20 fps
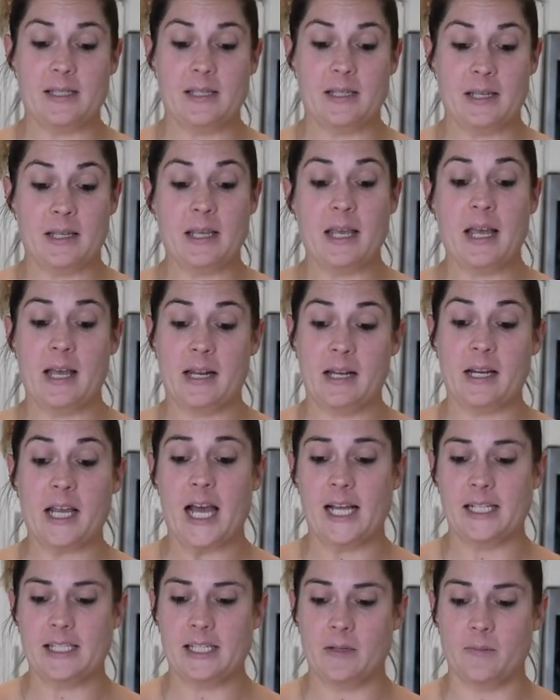again, a
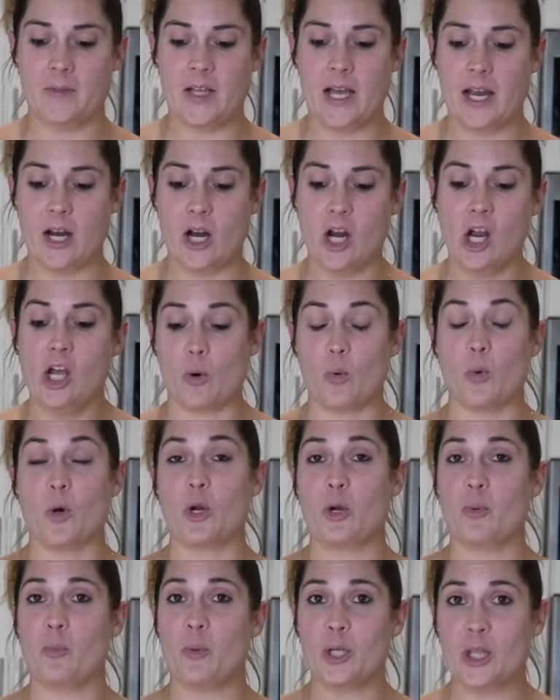goddamn liar. But we're
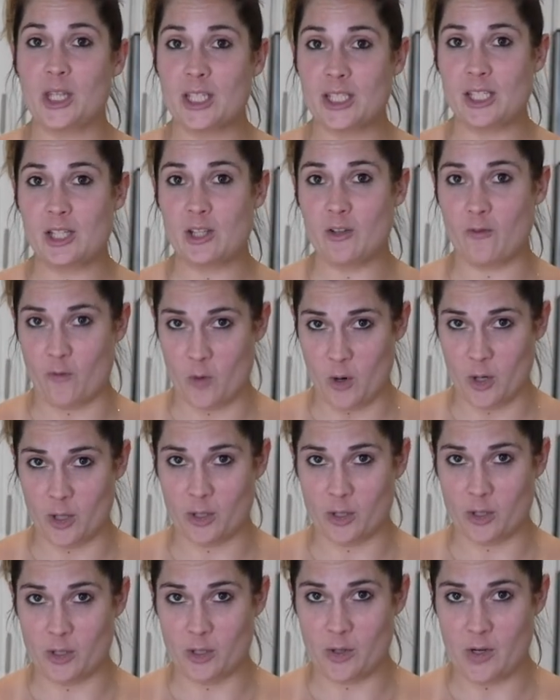gonna put this in the
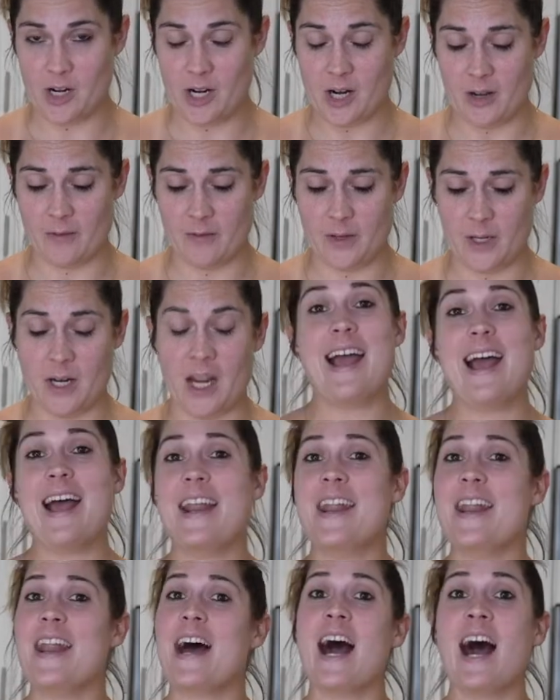400-degree oven
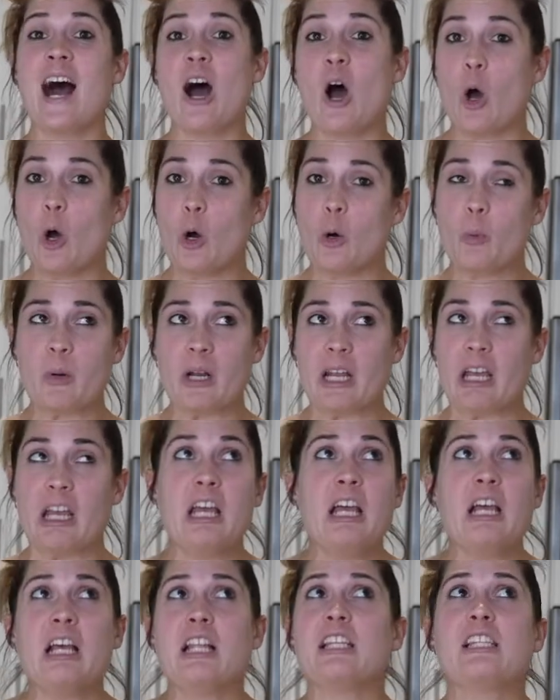and not open it.
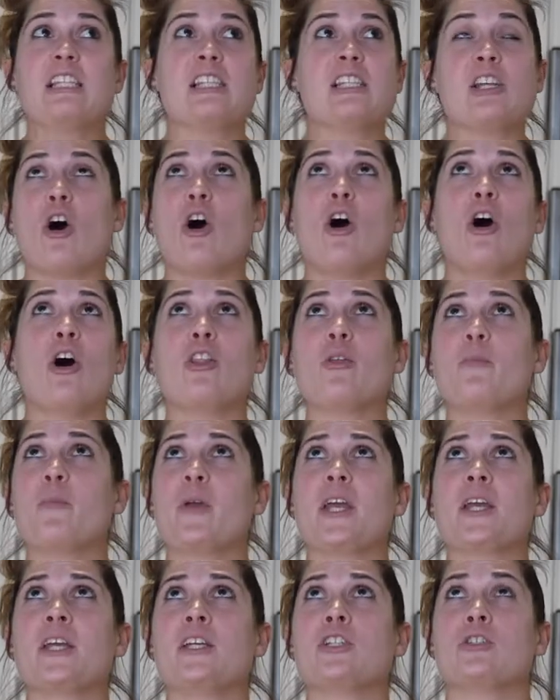This is all the
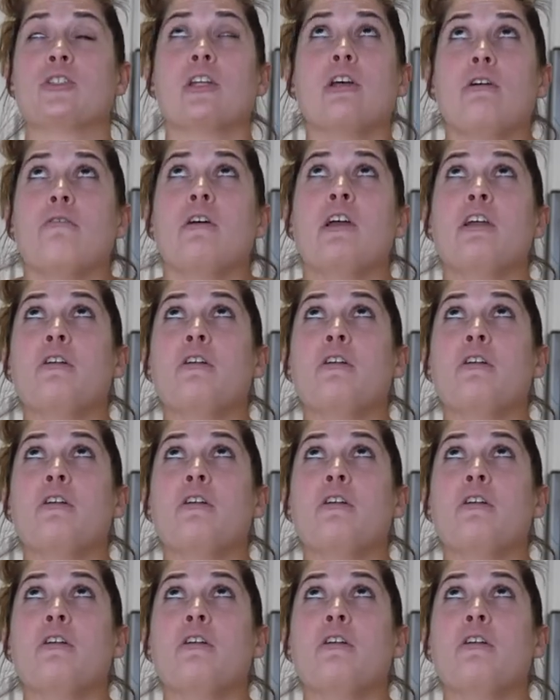baking shows. Oh, I